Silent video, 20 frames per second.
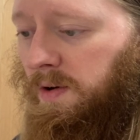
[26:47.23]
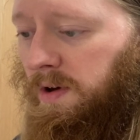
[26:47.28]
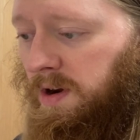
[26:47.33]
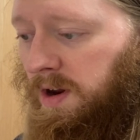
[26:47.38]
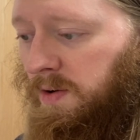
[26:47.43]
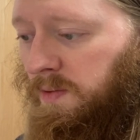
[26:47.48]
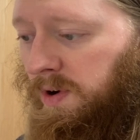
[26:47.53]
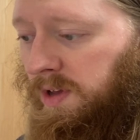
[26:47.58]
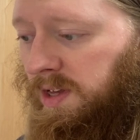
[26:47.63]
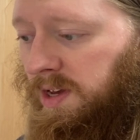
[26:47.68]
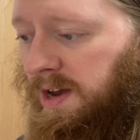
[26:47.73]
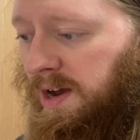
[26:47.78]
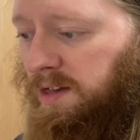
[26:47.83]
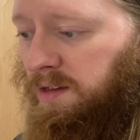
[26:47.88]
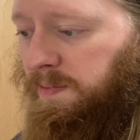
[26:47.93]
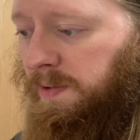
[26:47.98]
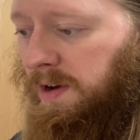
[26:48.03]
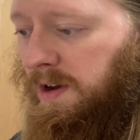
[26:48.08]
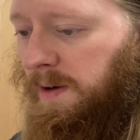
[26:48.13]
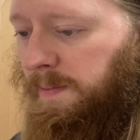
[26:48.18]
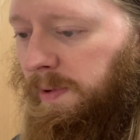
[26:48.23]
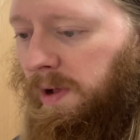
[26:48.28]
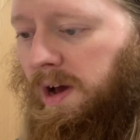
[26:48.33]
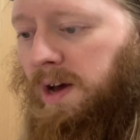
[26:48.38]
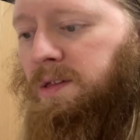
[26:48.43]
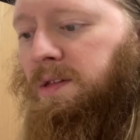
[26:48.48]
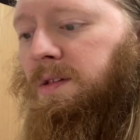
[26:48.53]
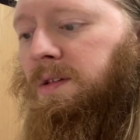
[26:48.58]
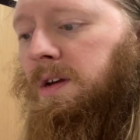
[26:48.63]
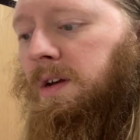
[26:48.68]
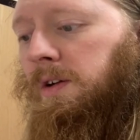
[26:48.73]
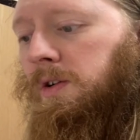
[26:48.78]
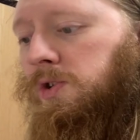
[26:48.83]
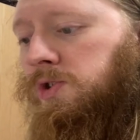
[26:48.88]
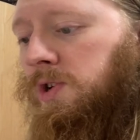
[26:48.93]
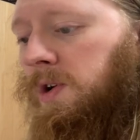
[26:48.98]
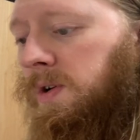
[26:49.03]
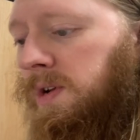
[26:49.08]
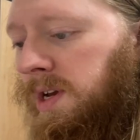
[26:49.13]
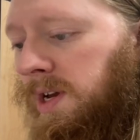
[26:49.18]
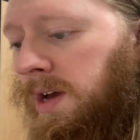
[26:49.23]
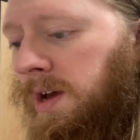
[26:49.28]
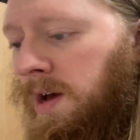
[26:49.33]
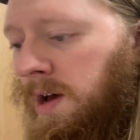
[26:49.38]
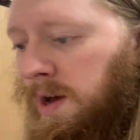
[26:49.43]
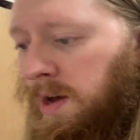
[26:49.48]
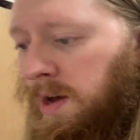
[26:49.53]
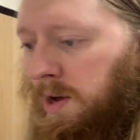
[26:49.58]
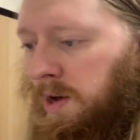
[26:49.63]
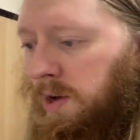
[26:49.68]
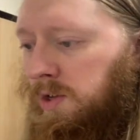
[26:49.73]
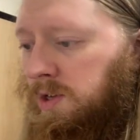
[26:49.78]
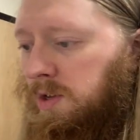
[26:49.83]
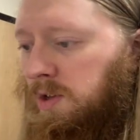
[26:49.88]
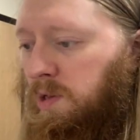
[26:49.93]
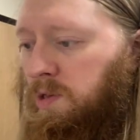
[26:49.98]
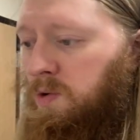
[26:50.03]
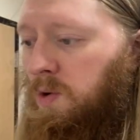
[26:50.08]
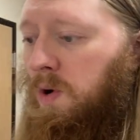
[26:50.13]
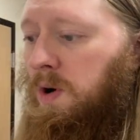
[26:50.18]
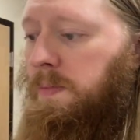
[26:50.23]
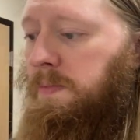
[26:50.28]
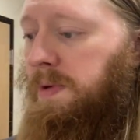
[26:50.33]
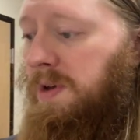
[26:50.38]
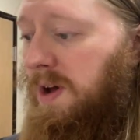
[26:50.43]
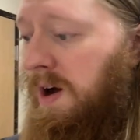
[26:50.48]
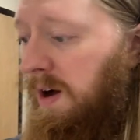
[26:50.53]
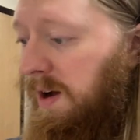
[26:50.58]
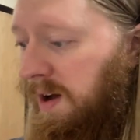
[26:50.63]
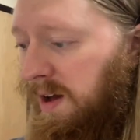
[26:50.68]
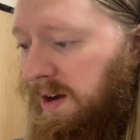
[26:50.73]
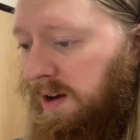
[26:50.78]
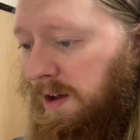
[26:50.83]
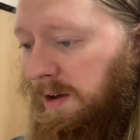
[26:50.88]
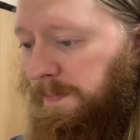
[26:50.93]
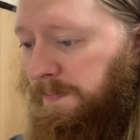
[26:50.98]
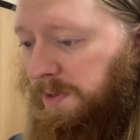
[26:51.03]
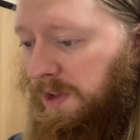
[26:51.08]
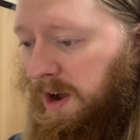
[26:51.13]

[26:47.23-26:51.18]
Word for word: and it really has been a blast seeing your journey to the store and beyond.